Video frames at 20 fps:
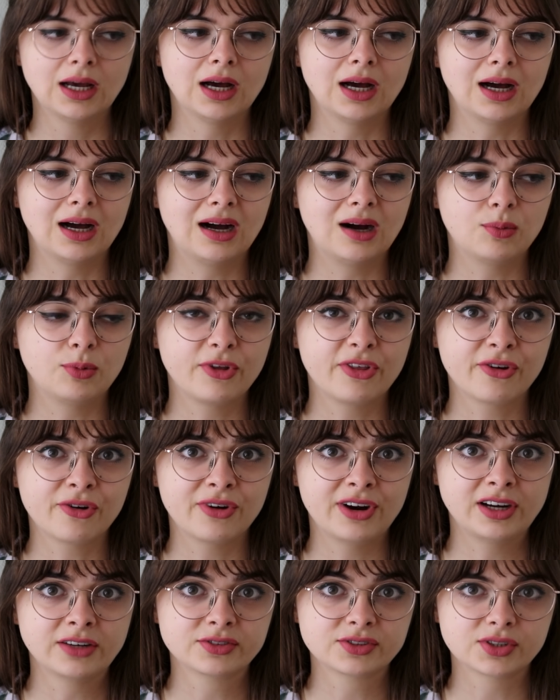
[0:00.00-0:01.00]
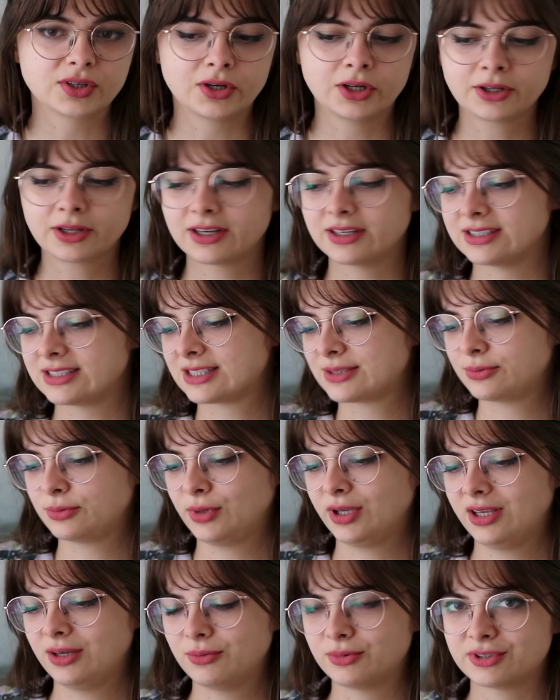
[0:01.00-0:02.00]
um, with a grain of salt because
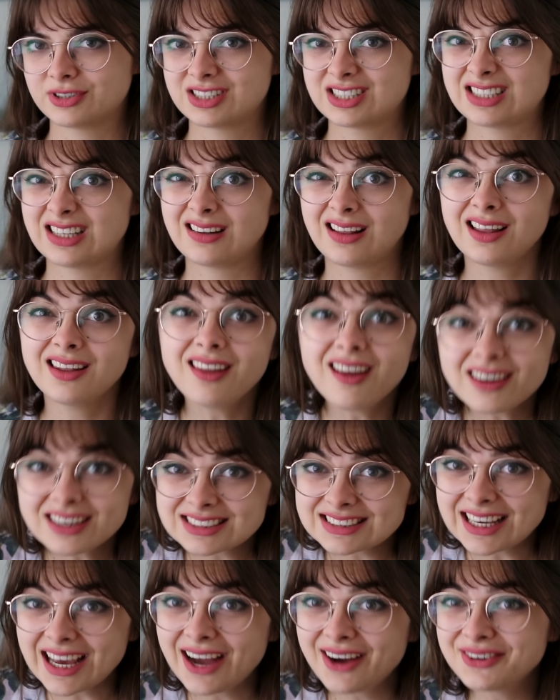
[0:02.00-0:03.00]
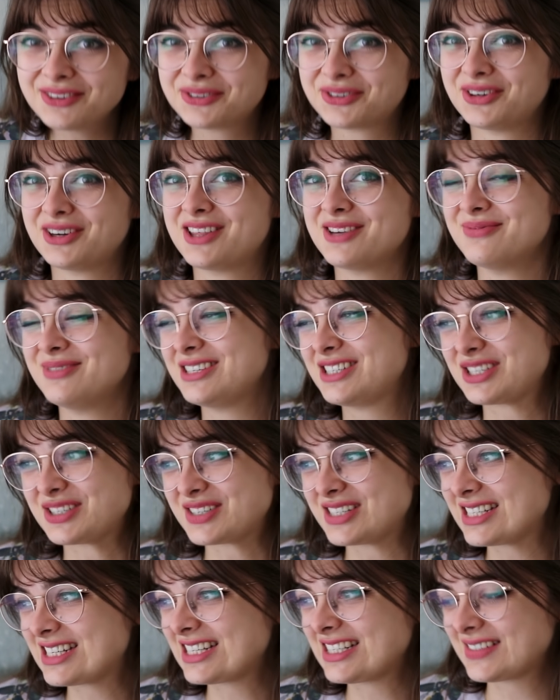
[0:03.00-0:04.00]
we were still in lockdown for the
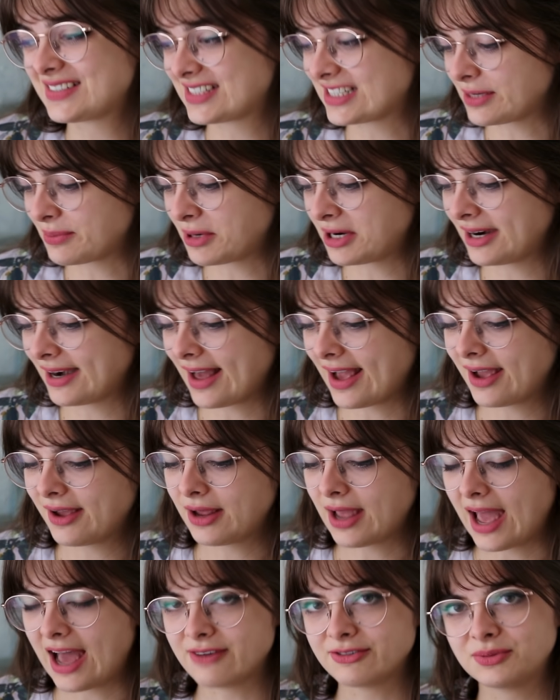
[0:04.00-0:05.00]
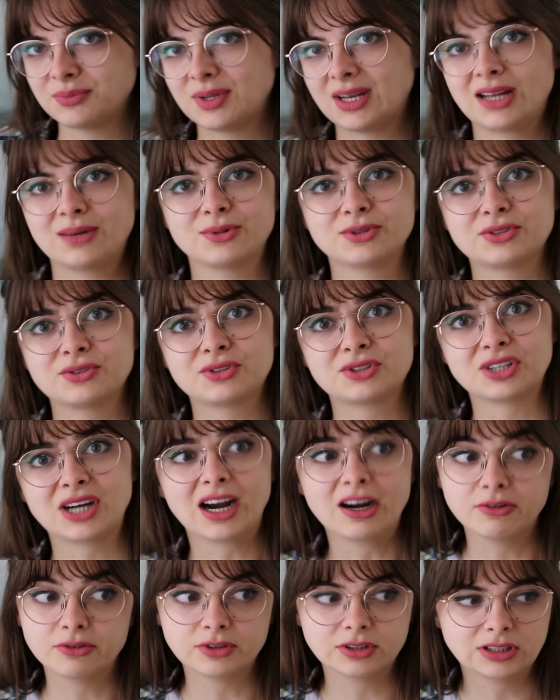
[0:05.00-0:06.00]
majority of summer and I haven't been able to
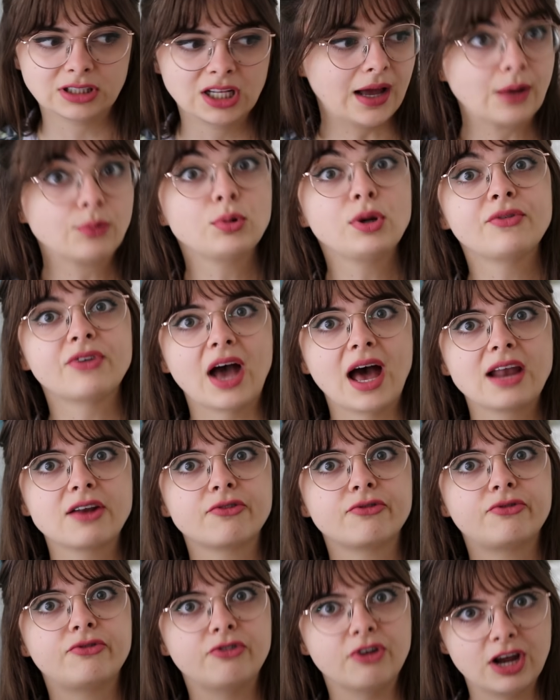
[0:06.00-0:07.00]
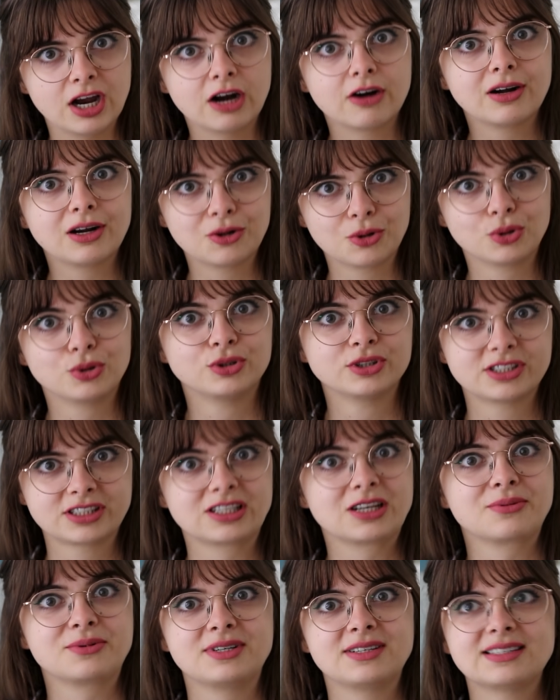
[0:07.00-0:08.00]
travel. And we've had a very cold
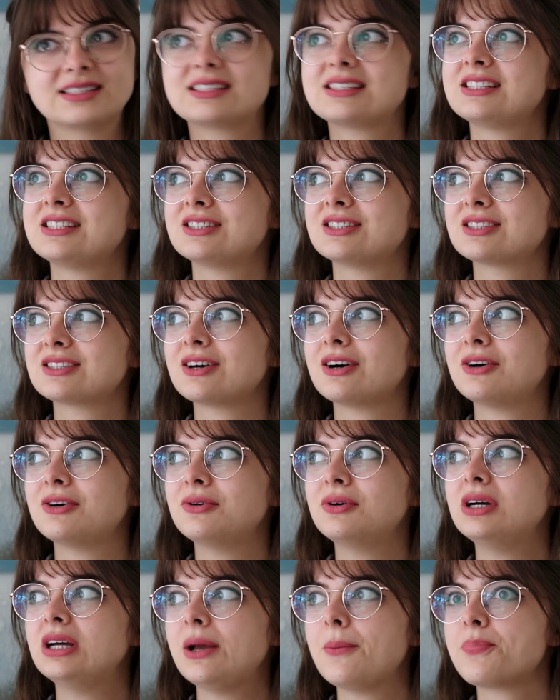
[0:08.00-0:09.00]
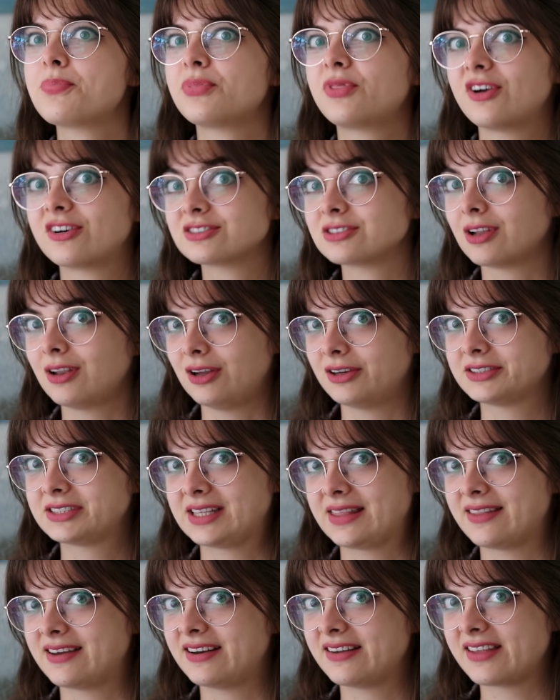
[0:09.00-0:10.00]
summer this year, so there's a lot
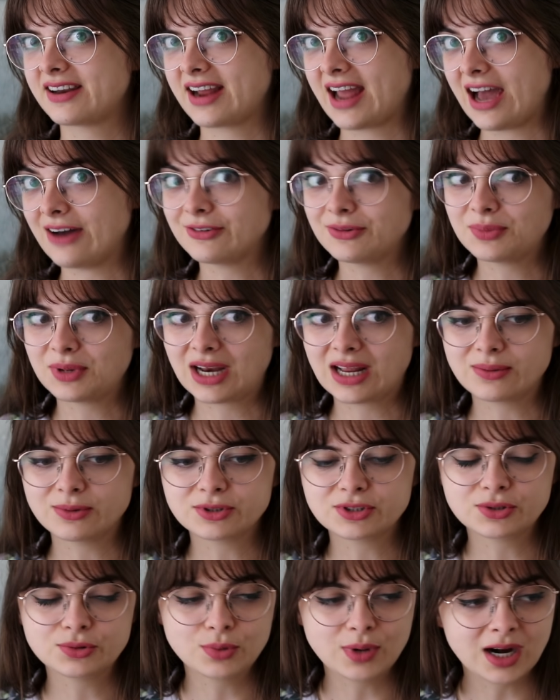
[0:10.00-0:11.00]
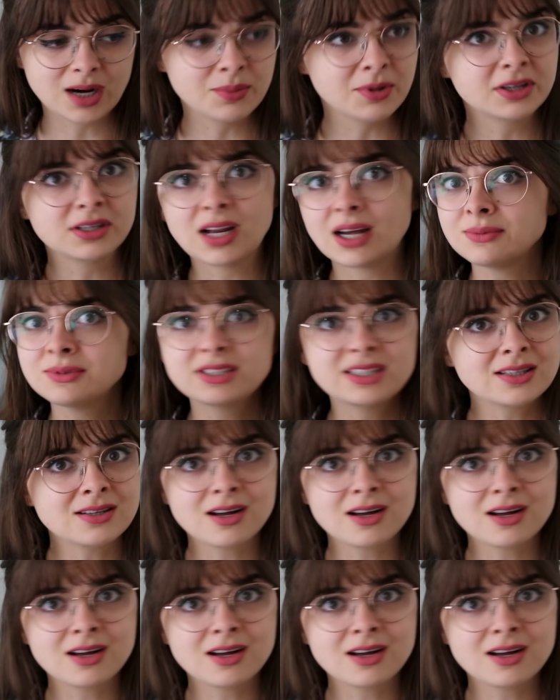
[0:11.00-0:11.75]
in there that I haven't been able to wear, but I'm still